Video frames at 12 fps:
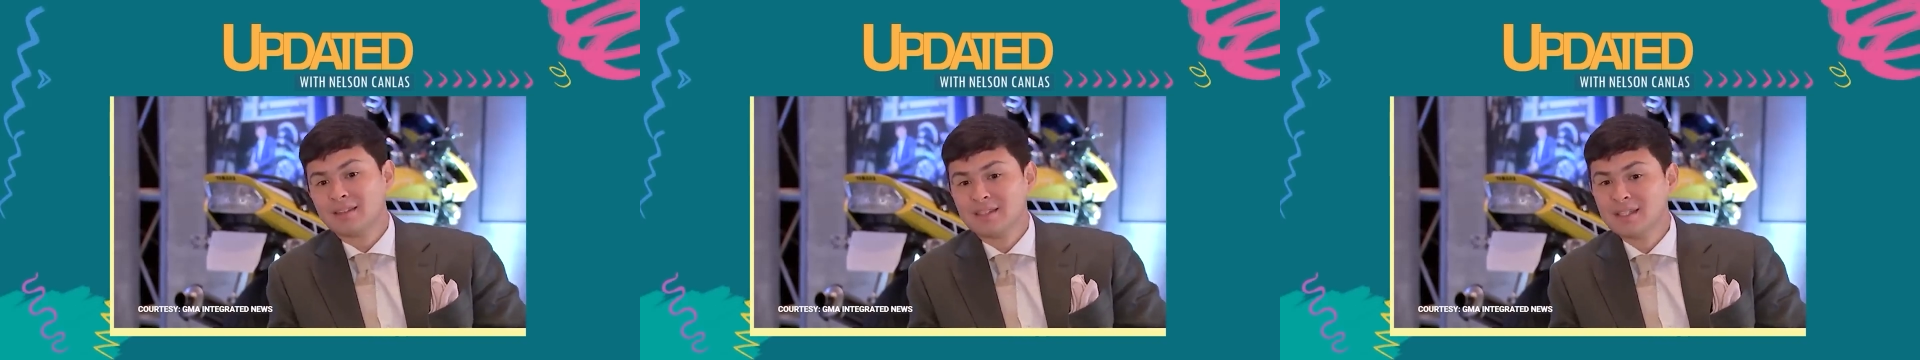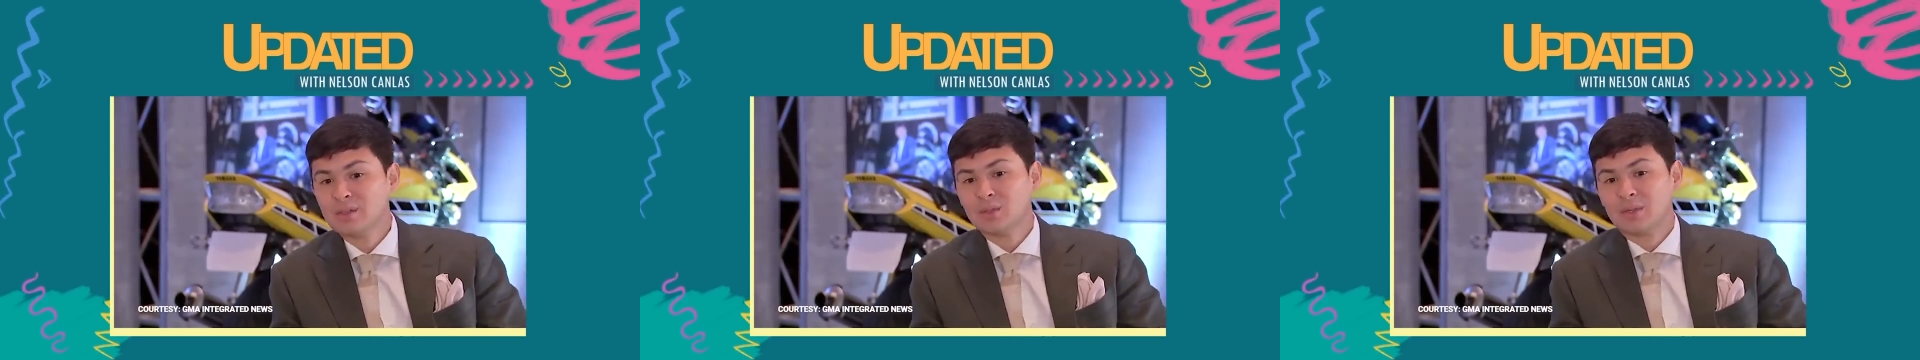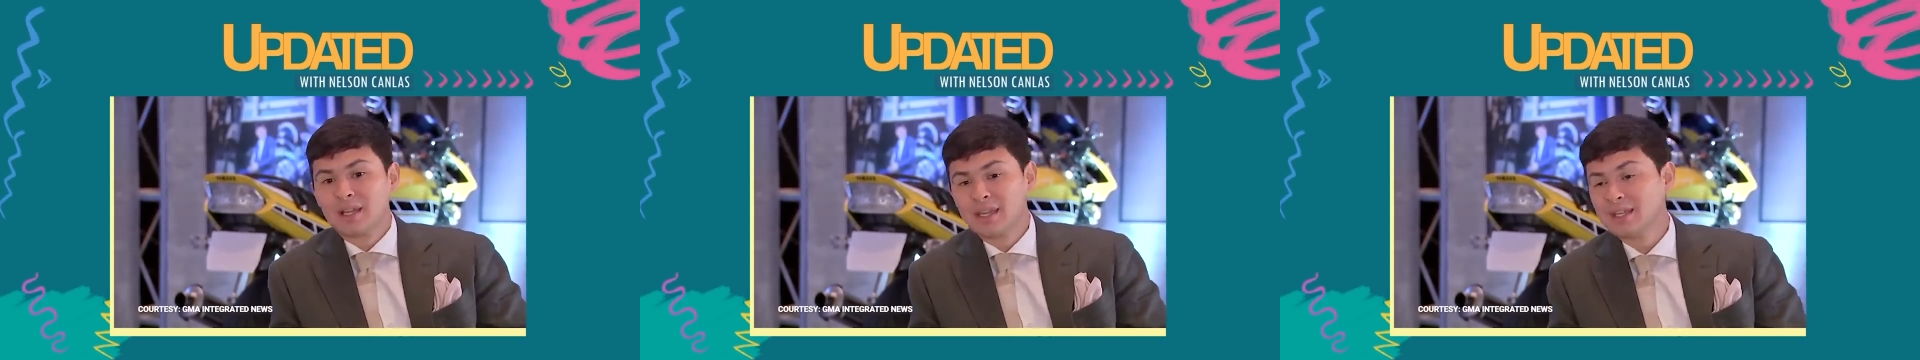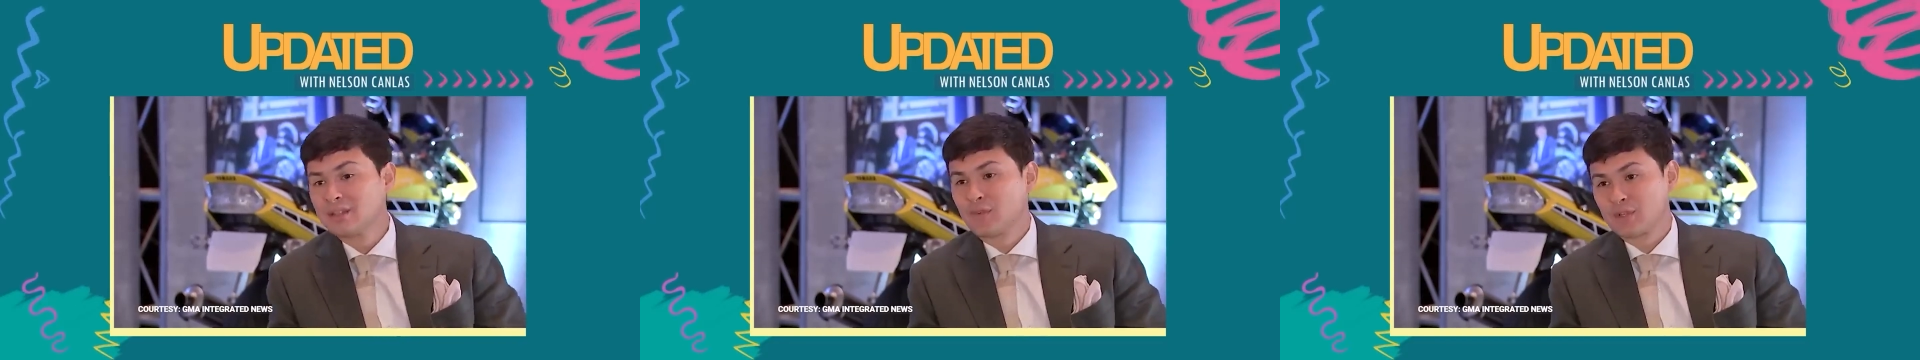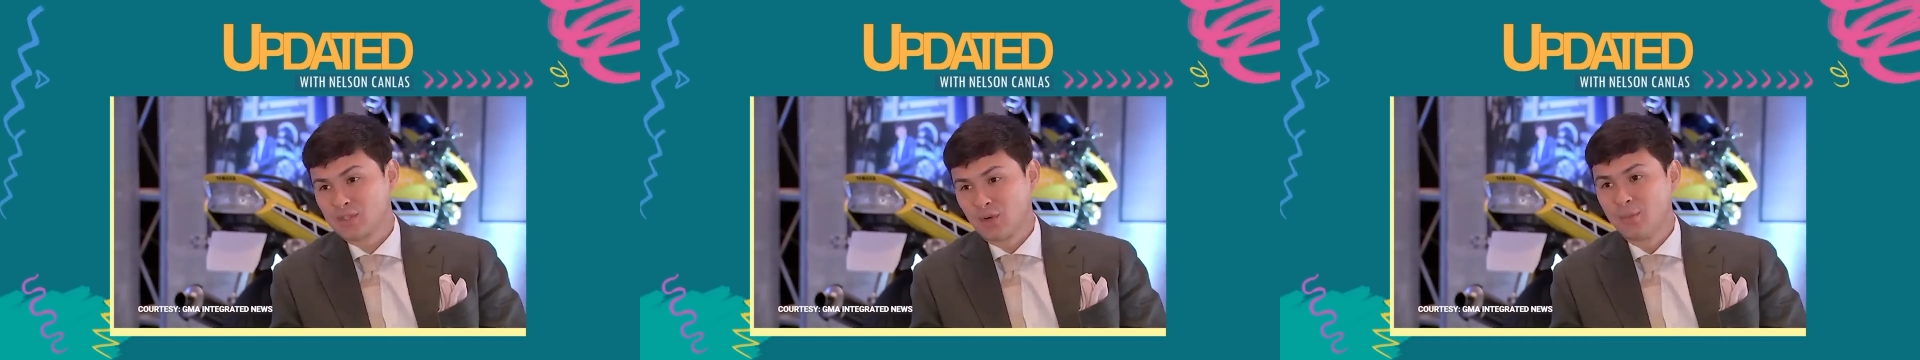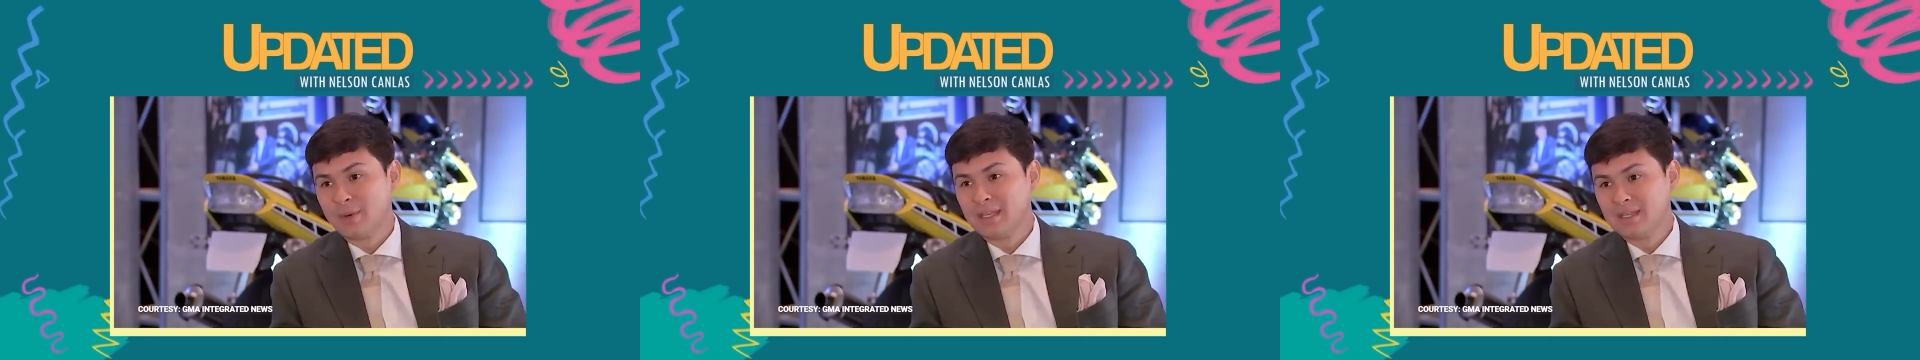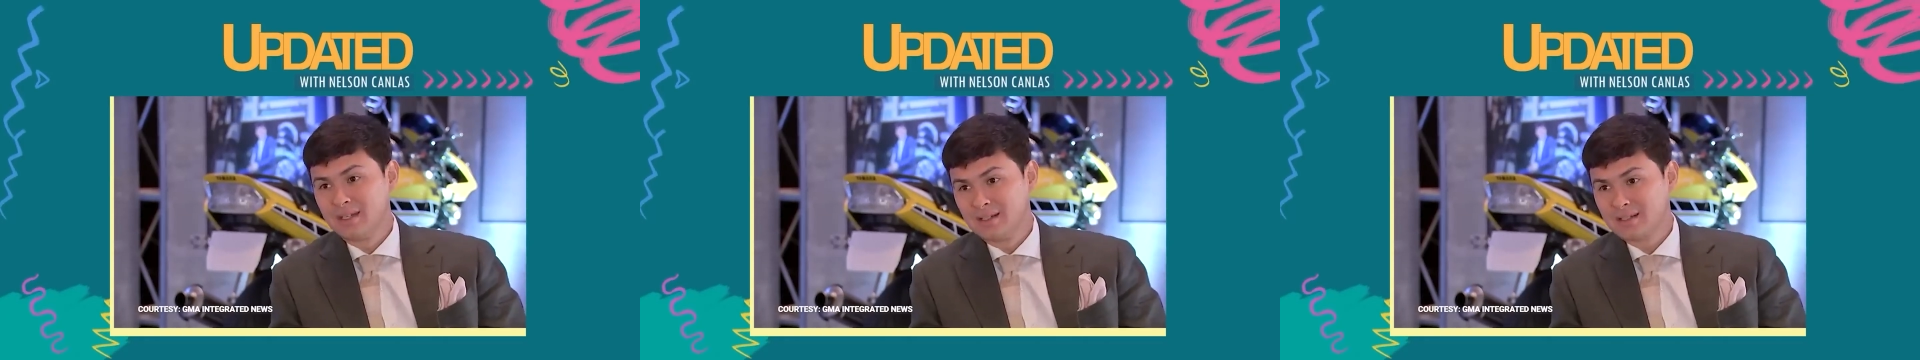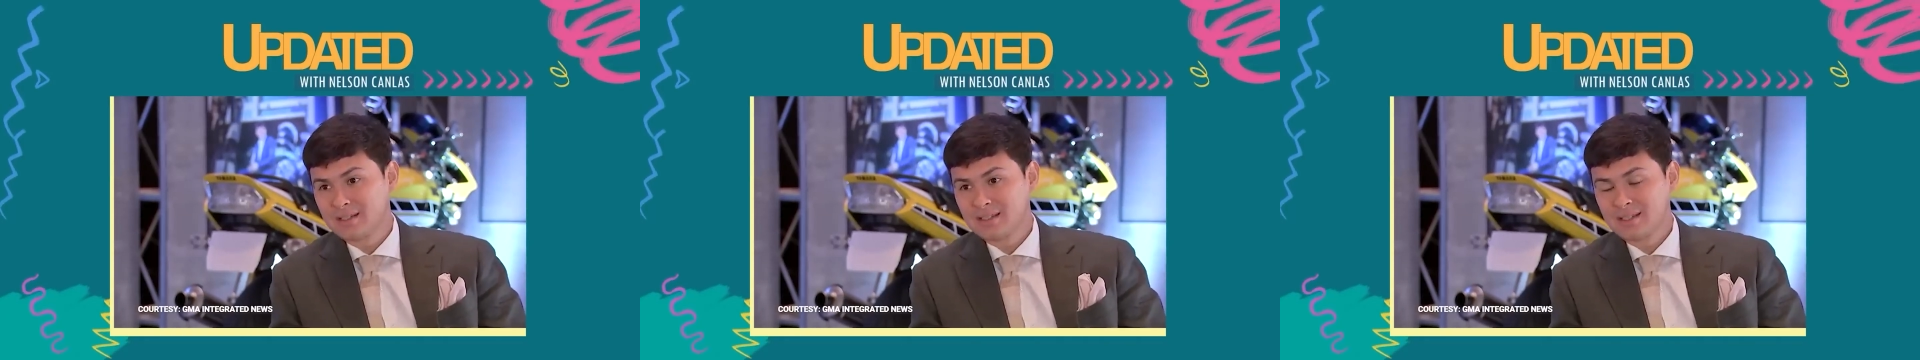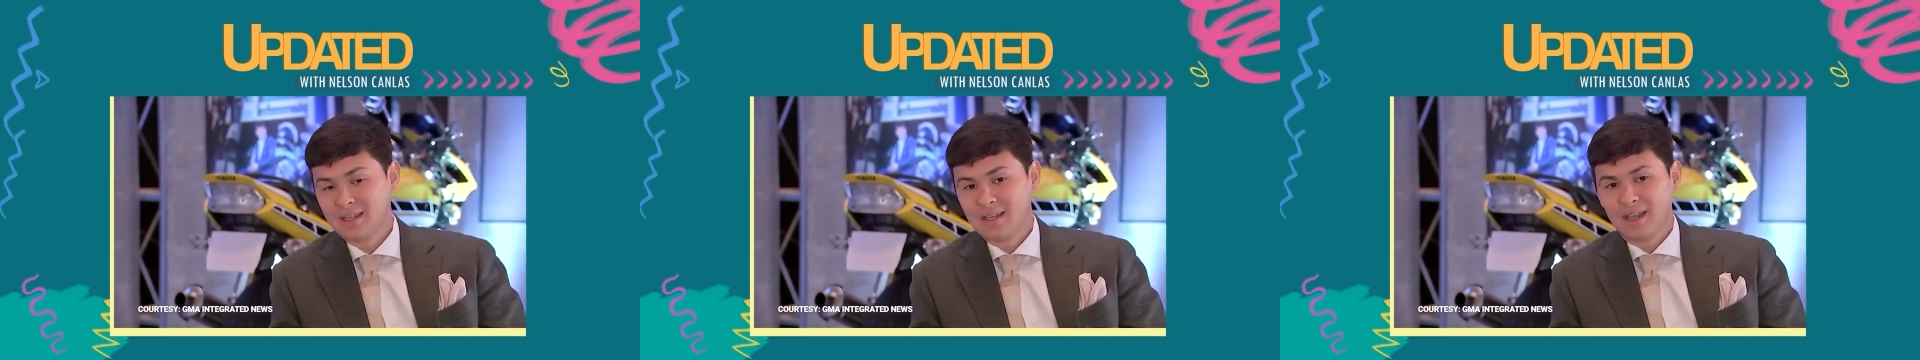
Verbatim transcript: I did Unang Hirit for so many years.